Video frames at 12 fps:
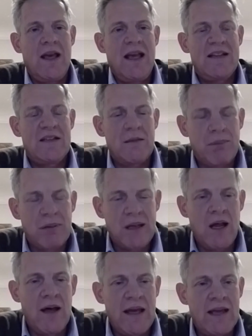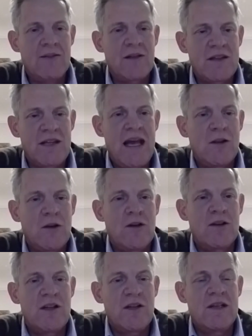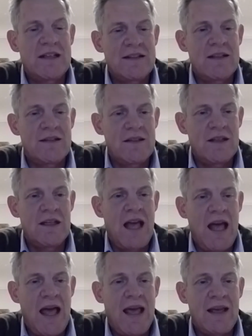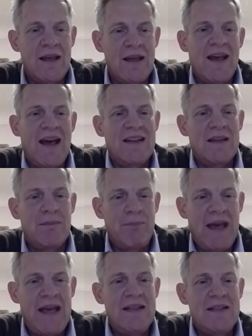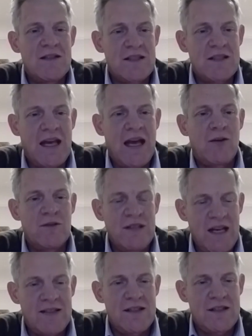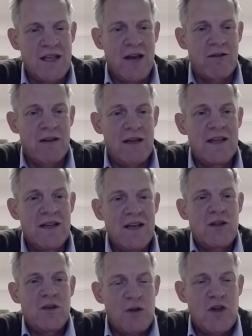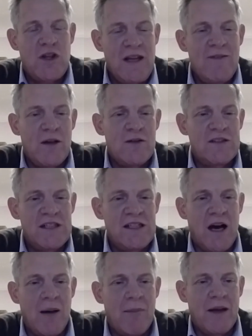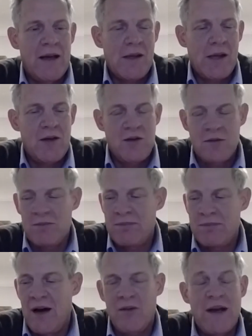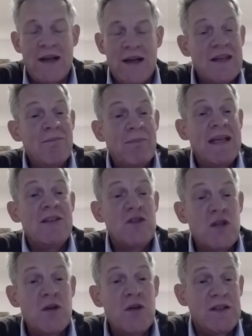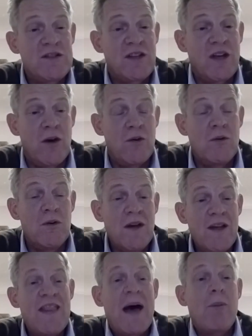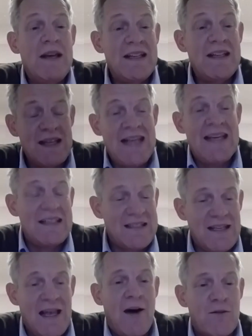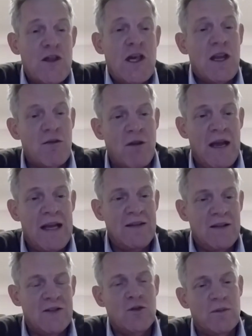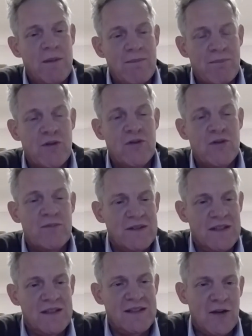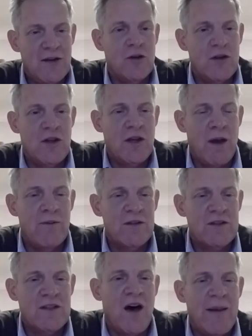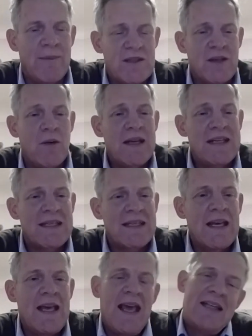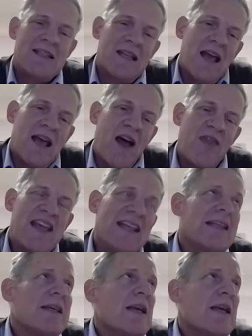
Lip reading: is applying the technologies that exist today at the pace and scale necessary to achieve those decarbonisation pathways. And in doing so, that will in itself generate the sort of improvements in technology over time. And so I think